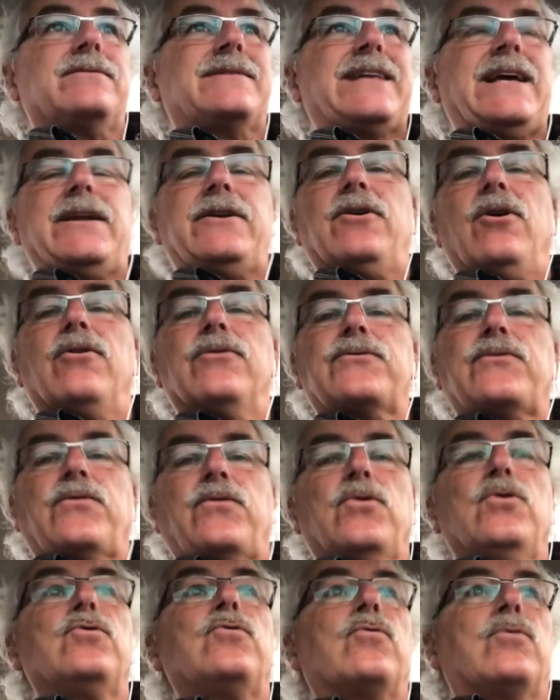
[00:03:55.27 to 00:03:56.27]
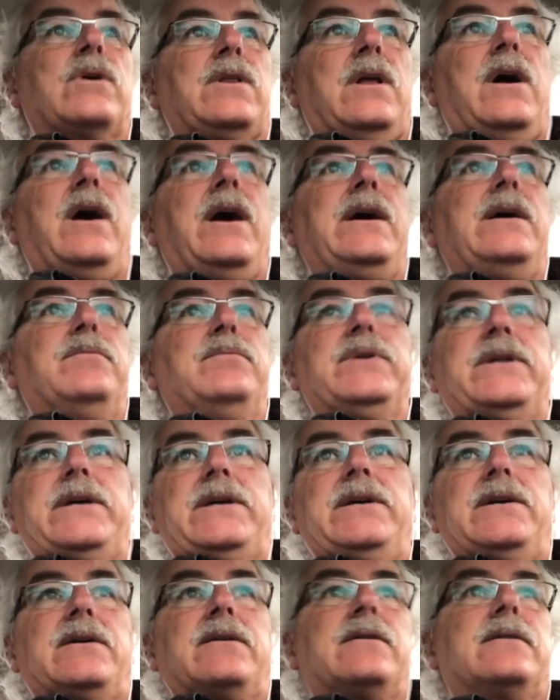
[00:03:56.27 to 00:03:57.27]
they don't fruit reliably
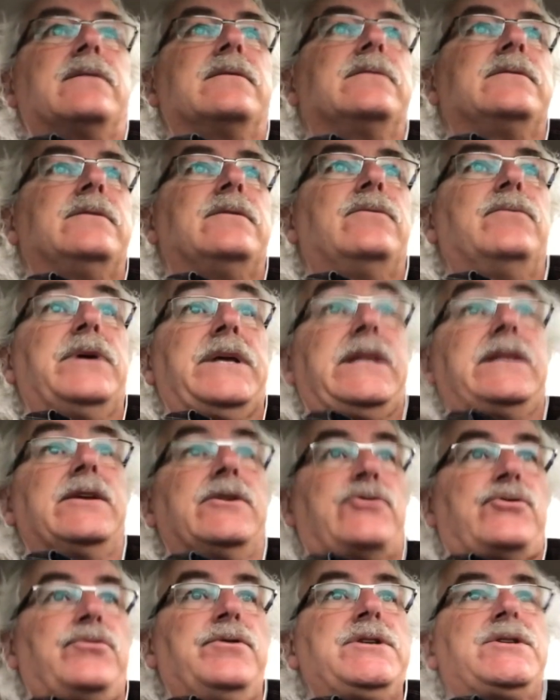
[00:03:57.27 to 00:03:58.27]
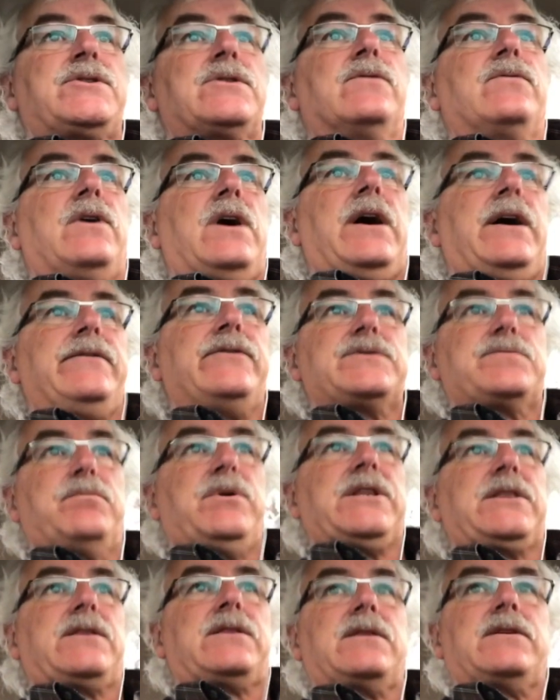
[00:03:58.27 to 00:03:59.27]
here. The tree survives,
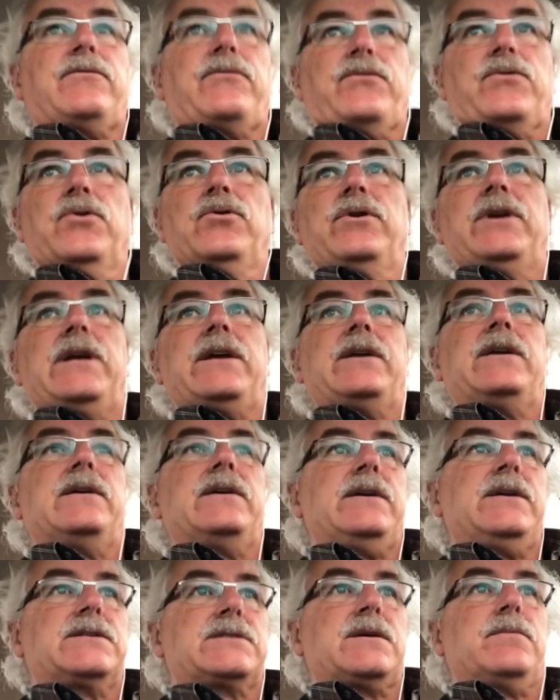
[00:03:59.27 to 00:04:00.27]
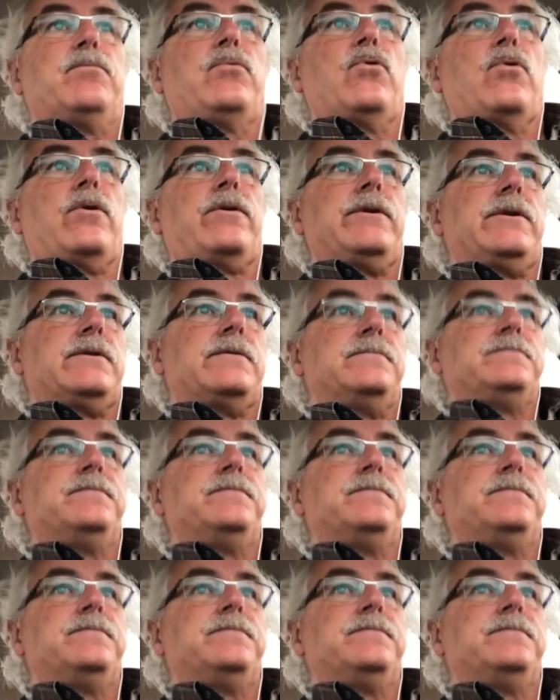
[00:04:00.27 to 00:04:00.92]
but the fruiting is aborted.